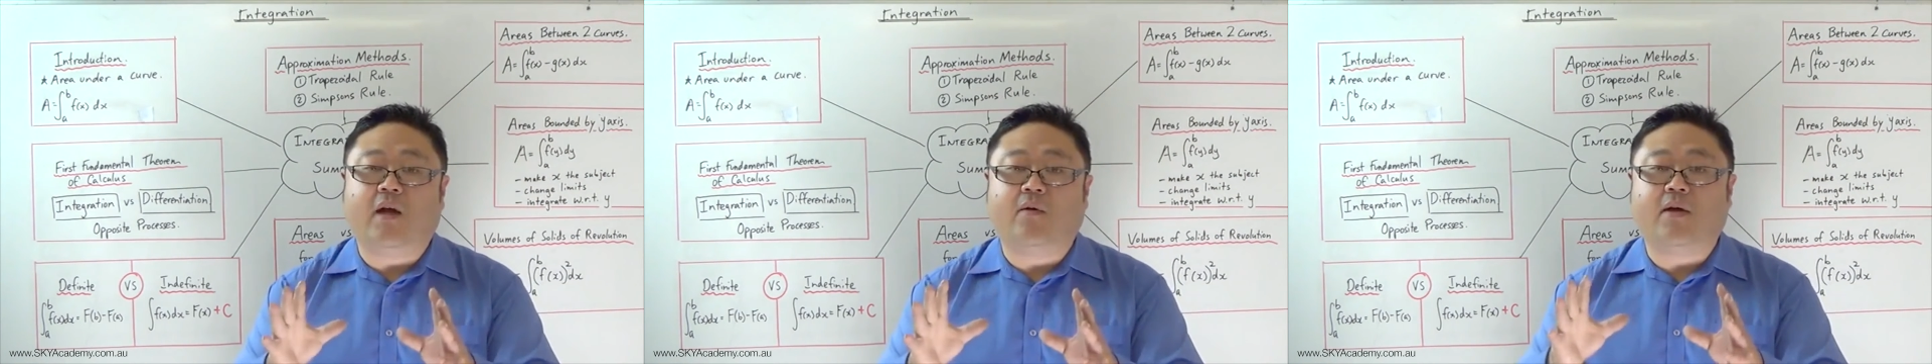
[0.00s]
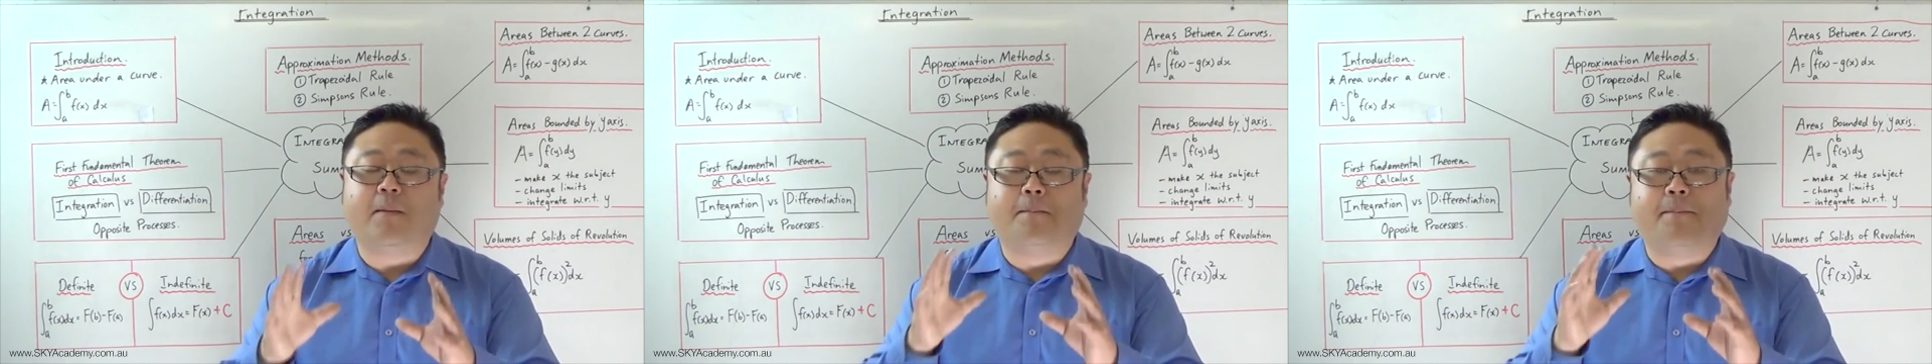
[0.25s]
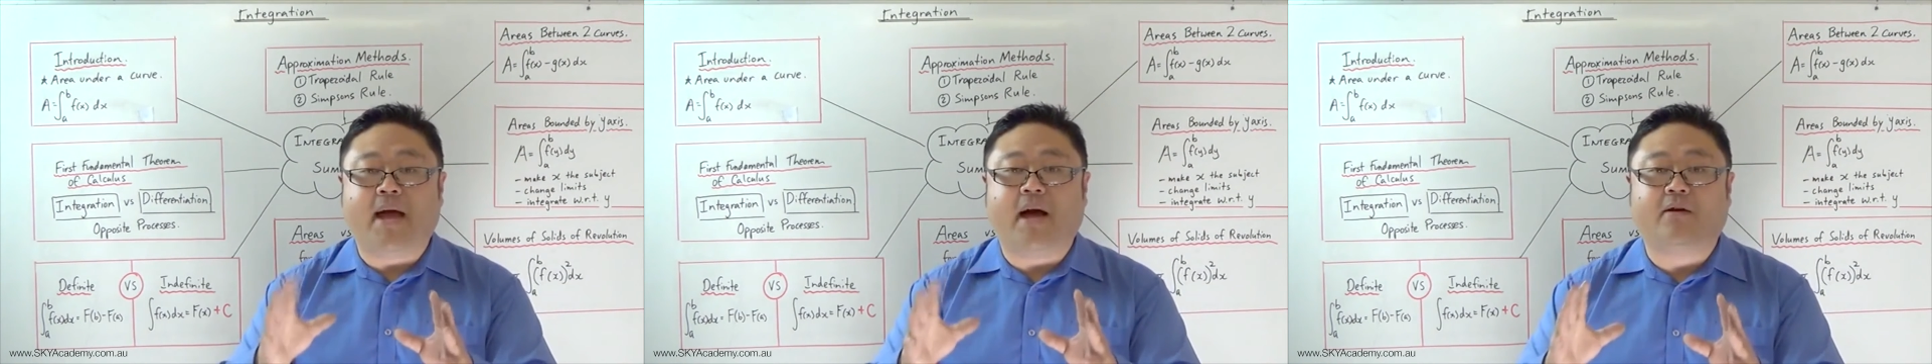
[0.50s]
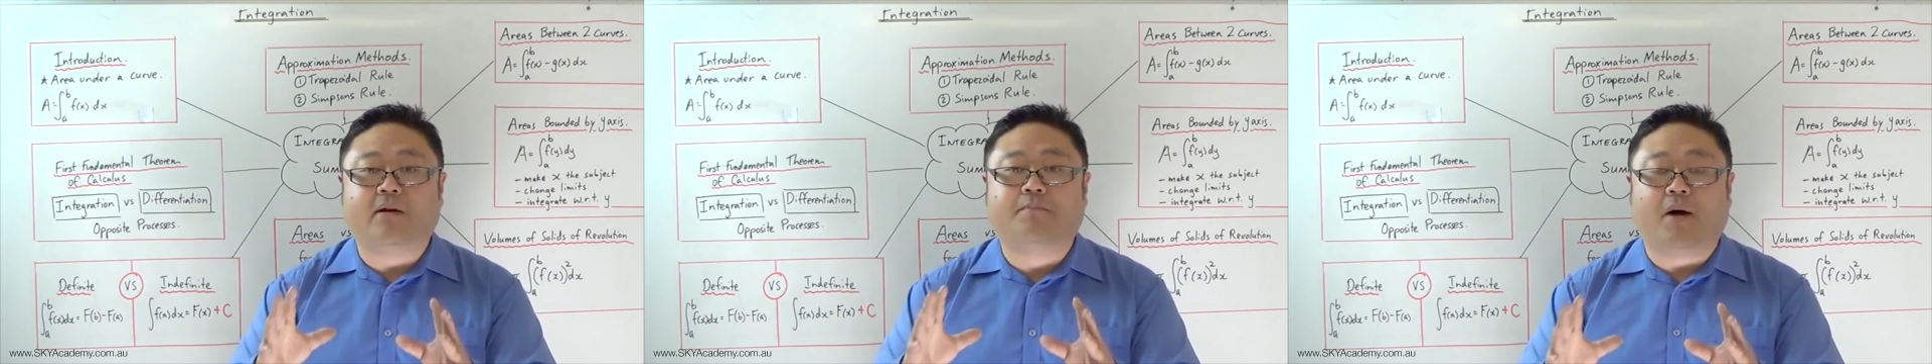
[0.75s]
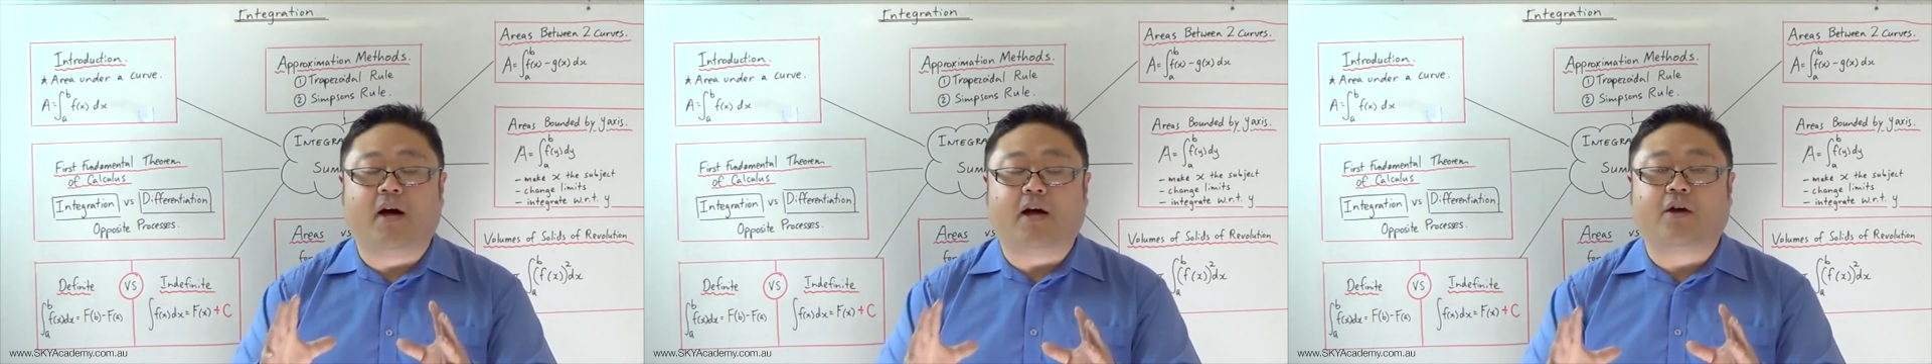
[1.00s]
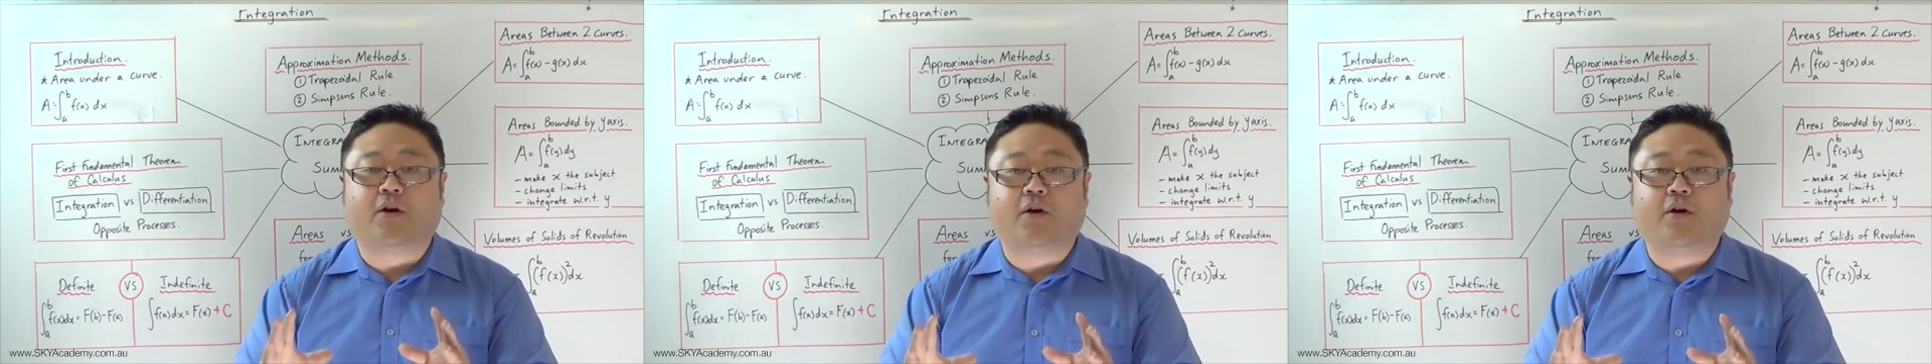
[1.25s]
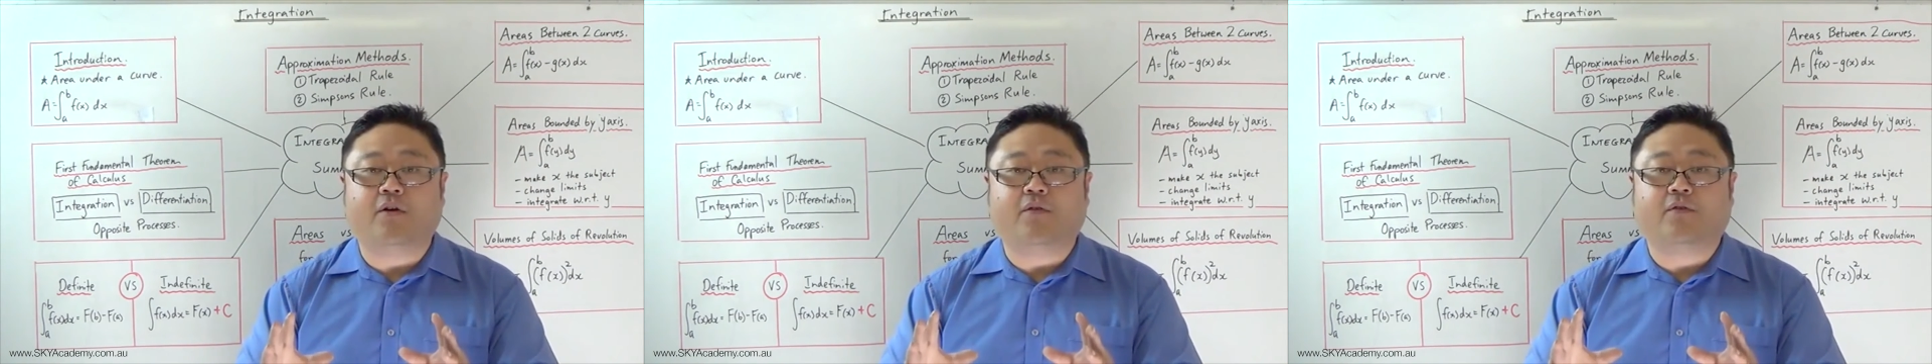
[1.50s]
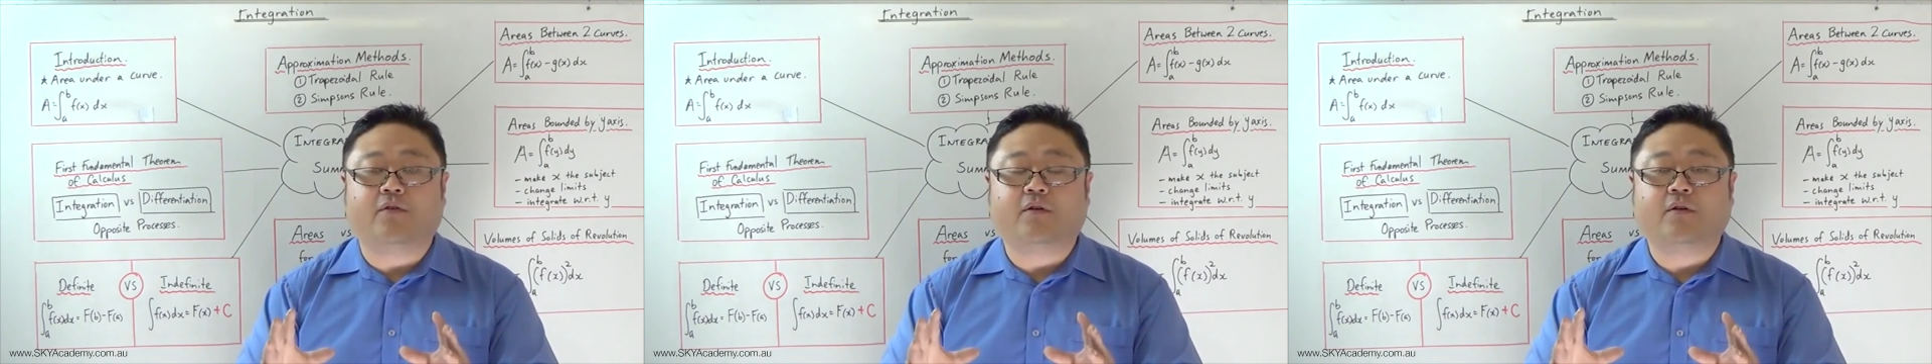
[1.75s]
area bounded by a
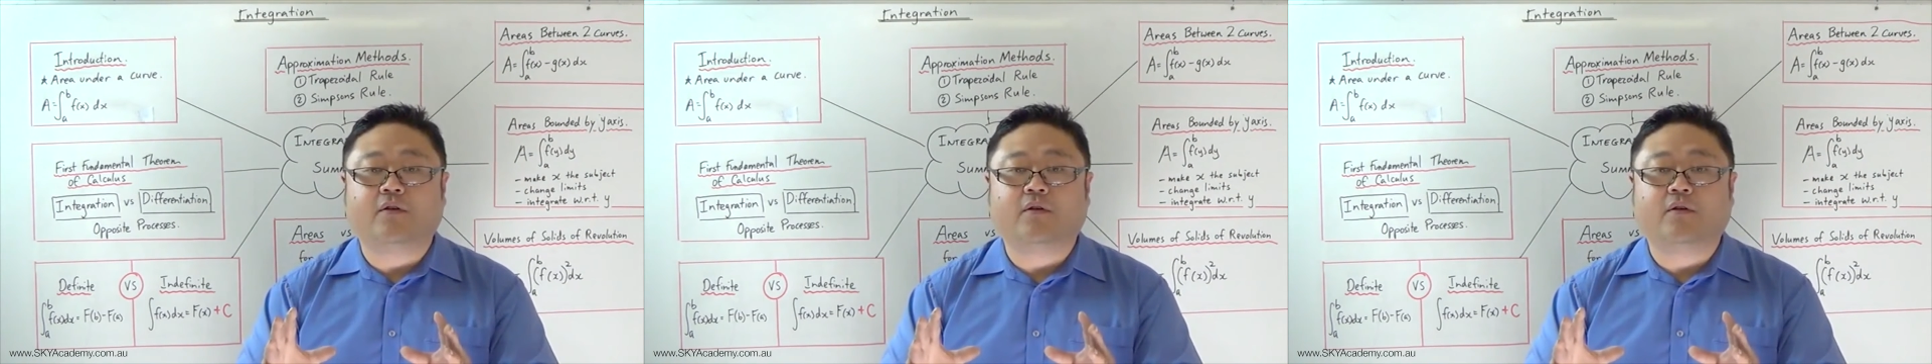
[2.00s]
curve,